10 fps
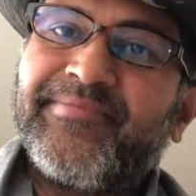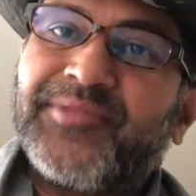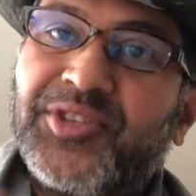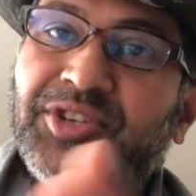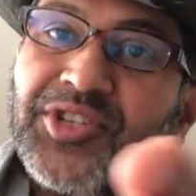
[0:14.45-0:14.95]

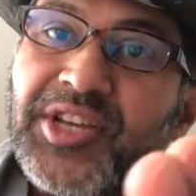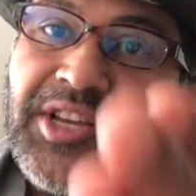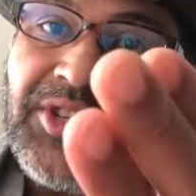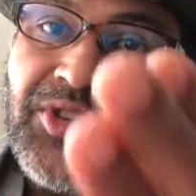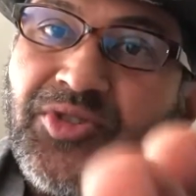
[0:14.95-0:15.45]
just
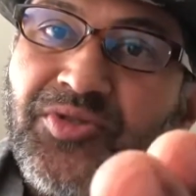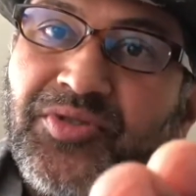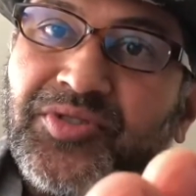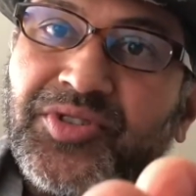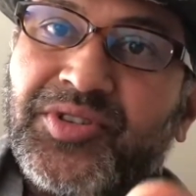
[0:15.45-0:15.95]
as
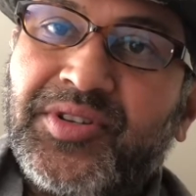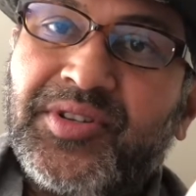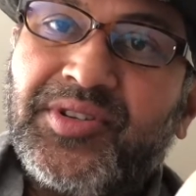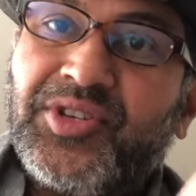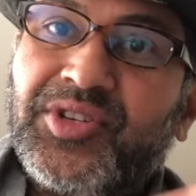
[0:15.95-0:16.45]
yours,
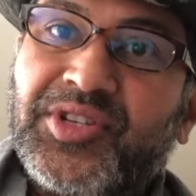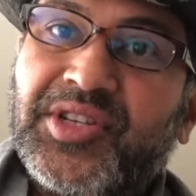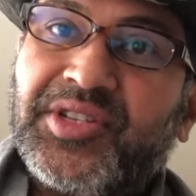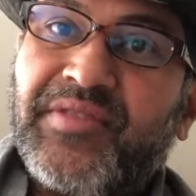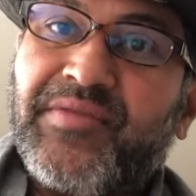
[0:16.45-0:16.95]
just
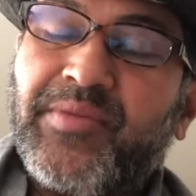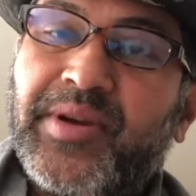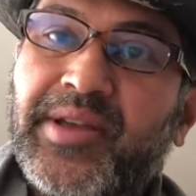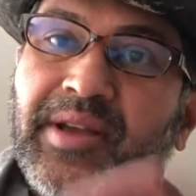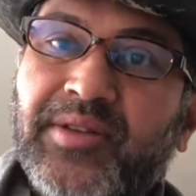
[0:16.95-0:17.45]
as
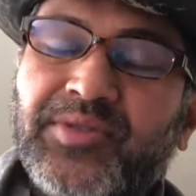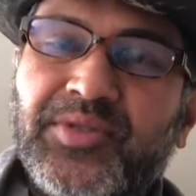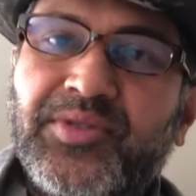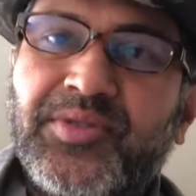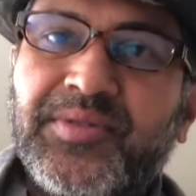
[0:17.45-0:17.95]
everybody
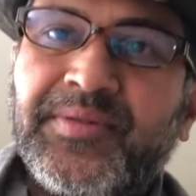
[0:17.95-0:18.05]
else's.